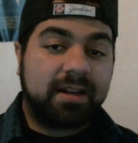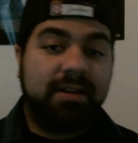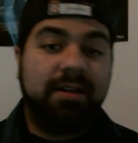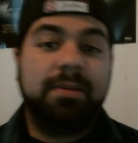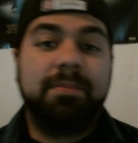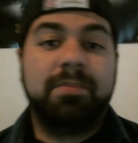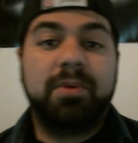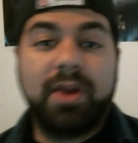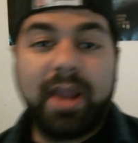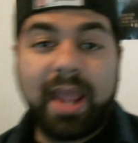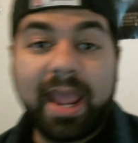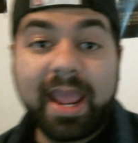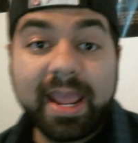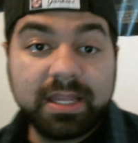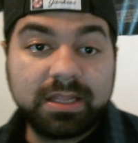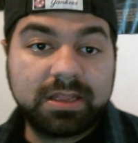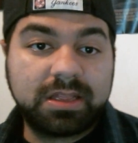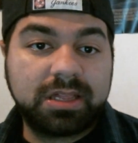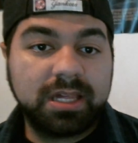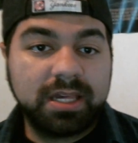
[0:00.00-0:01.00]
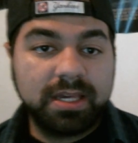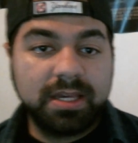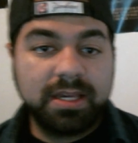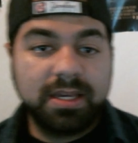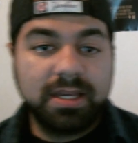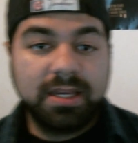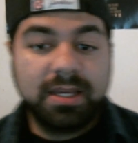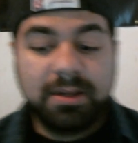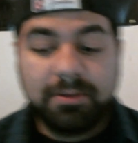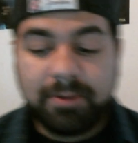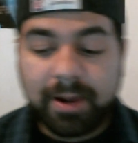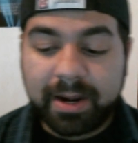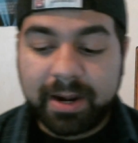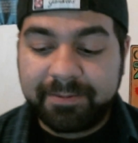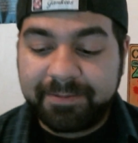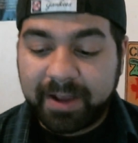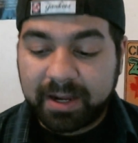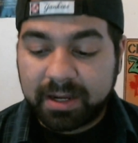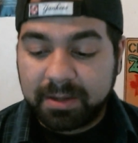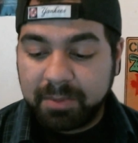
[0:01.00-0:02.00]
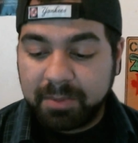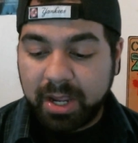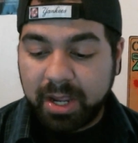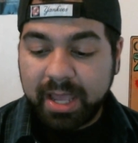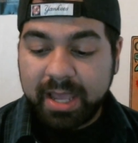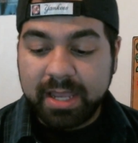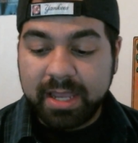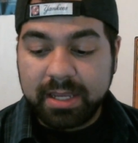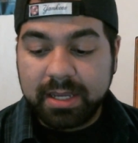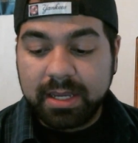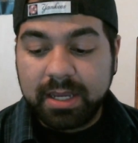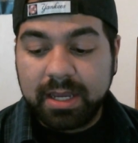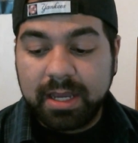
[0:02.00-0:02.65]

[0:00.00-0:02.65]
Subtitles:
number 8. Random fact number 8.